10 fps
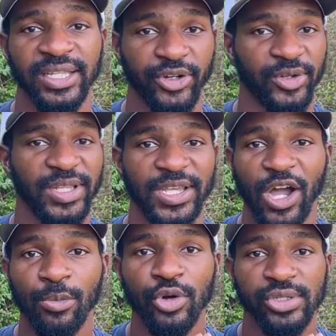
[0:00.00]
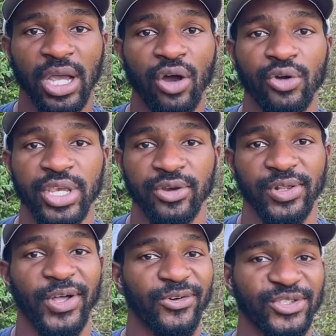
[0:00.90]
literally almost all year
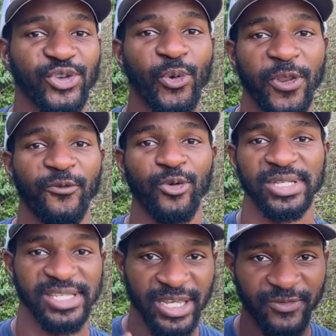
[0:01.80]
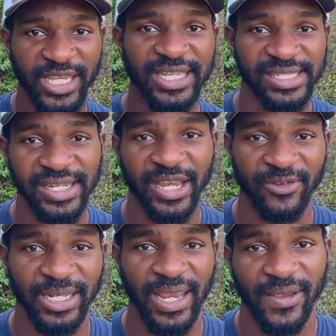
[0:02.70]
long, twenty-four seven, each and
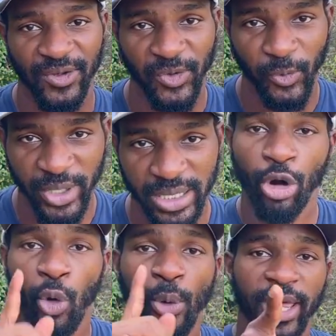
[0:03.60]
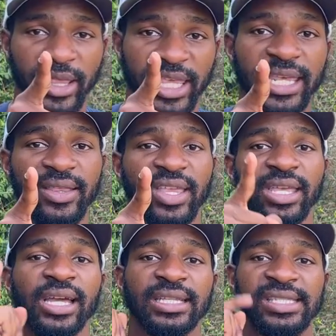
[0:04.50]
every day of the week. Well, one key thing
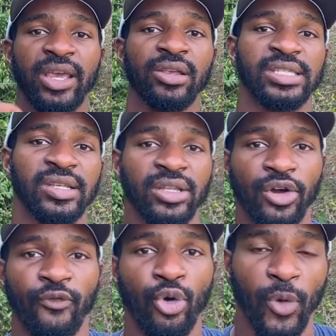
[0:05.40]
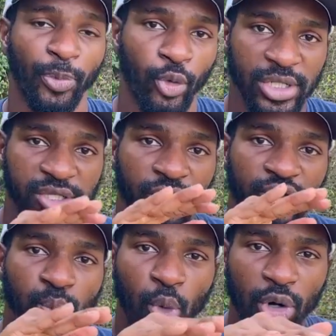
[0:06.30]
I can tell you to look for, once
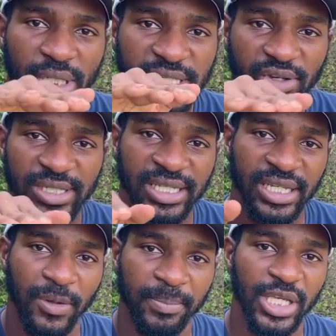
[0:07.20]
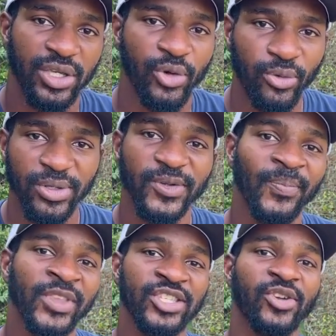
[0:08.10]
those mornings start to get a bit cooler,
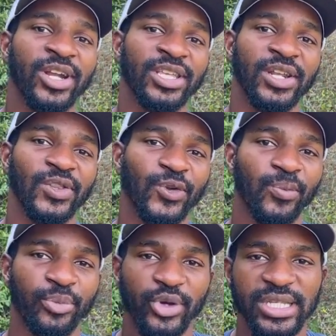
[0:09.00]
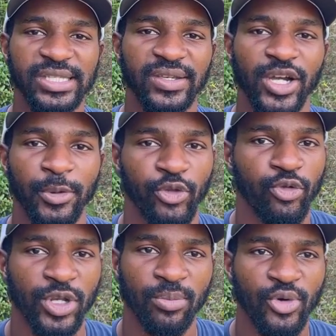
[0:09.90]
start to get a little breeze to come through
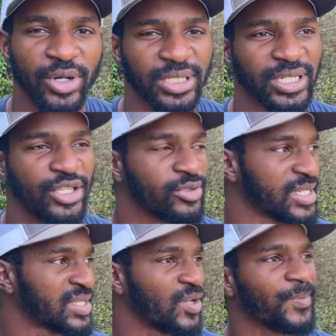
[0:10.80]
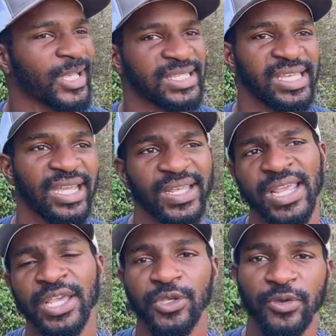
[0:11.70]
in the morning, and you just step outside,
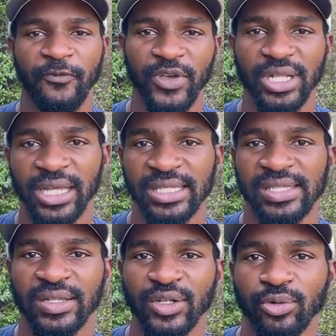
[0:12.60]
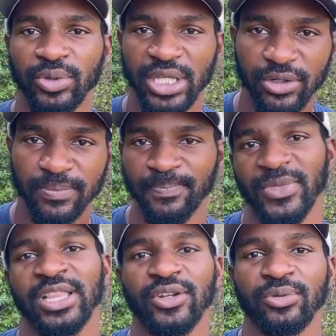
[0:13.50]
you feel like it's a little nip, a
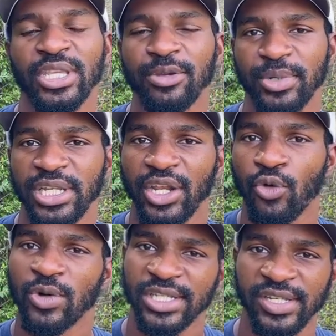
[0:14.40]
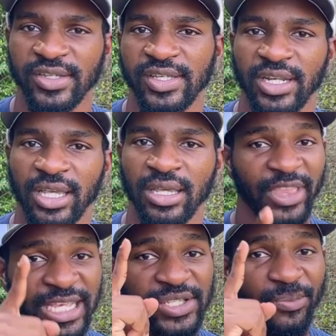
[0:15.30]
little nippy than it was yesterday.
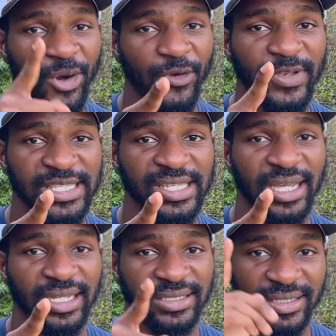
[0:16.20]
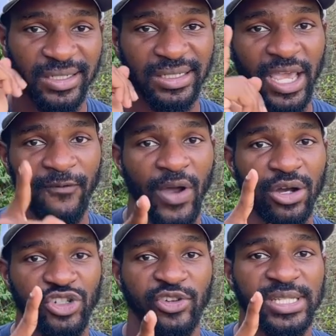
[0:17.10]
That's the perfect sign that
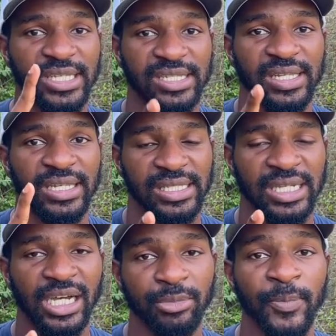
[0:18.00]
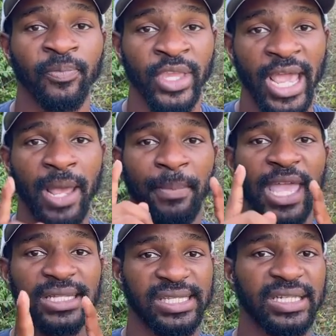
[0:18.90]
fall transition is coming. And
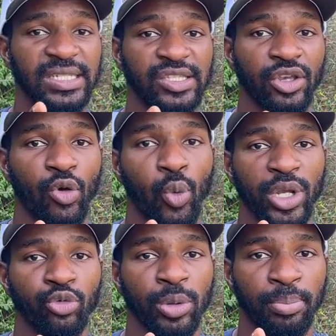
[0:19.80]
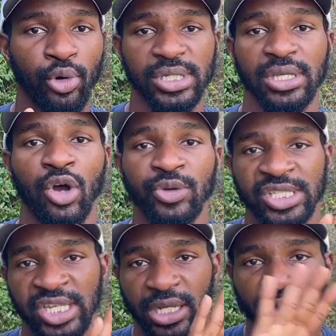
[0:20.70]
pay attention to your weather reports. Always
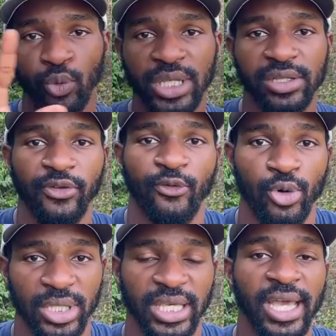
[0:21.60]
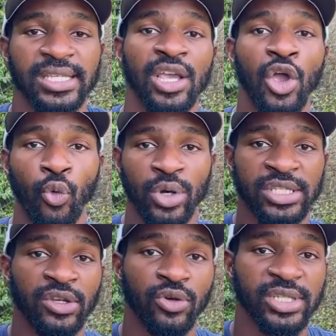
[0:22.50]
check the weekly forecast. Once
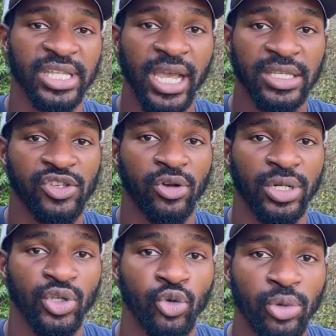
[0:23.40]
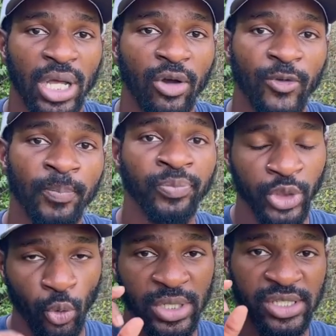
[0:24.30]
those nights start to cool off,
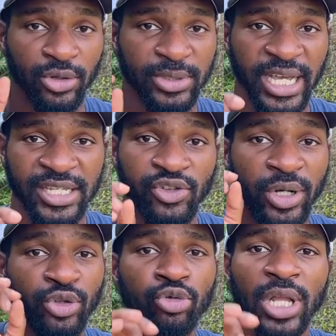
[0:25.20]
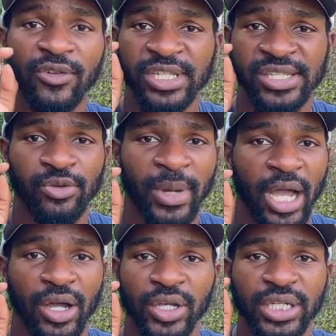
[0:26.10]
once those nights start to cool off just
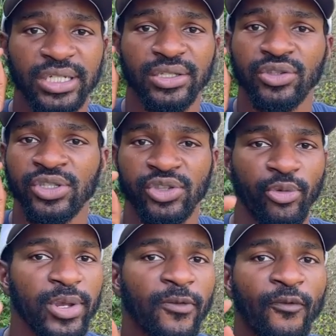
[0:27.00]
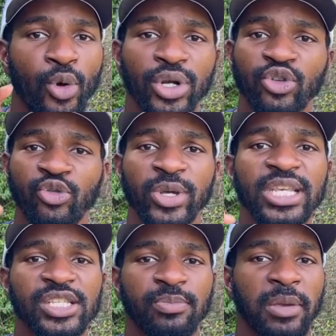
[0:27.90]
about a good three to four
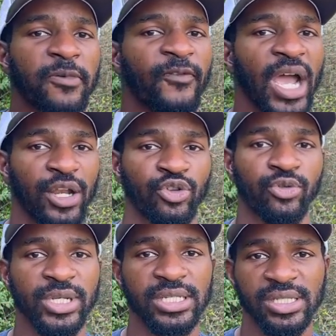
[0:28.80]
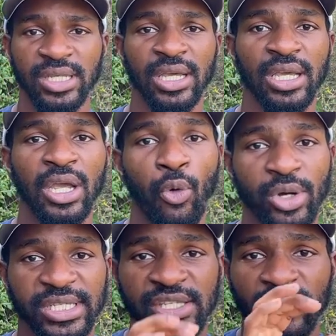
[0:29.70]
degrees, maybe five degrees,
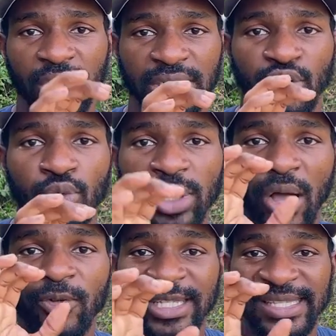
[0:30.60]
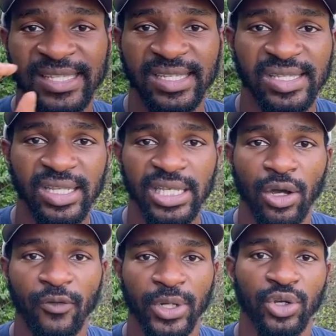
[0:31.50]
once they start to cool off consistently
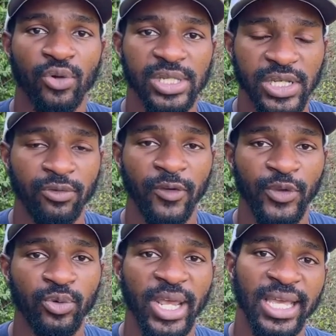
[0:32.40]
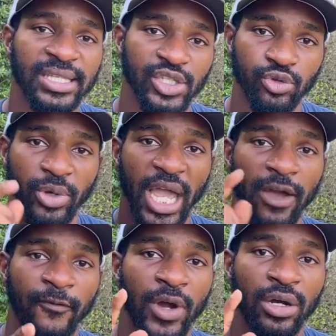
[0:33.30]
over the course of a few days, you
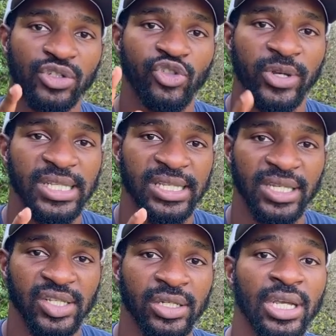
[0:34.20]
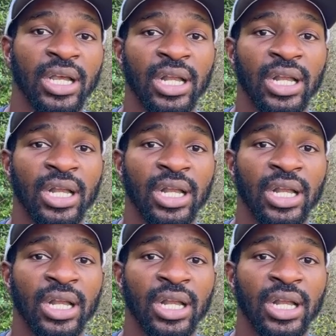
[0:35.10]
have fall transition.